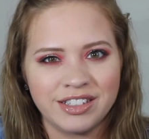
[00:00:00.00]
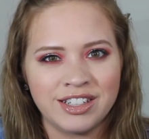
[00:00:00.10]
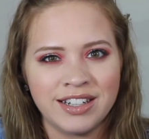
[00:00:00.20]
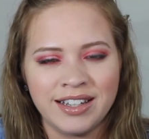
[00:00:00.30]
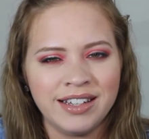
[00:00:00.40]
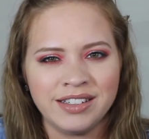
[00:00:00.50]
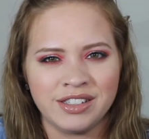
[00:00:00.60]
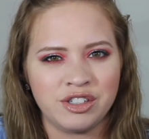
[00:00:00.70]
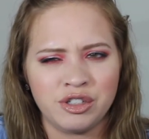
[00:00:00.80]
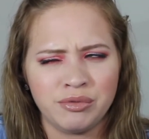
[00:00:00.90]
She
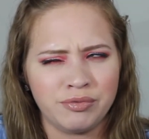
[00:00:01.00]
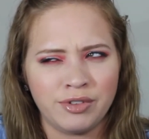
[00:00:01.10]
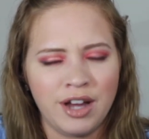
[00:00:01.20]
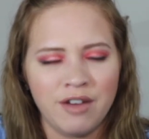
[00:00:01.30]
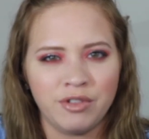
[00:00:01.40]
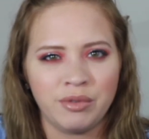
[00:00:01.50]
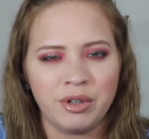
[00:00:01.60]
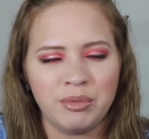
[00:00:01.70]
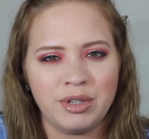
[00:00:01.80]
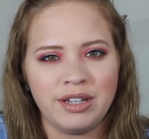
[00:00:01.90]
is. She forever
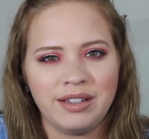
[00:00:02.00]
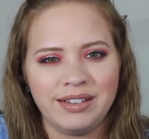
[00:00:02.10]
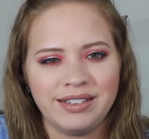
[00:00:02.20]
will be.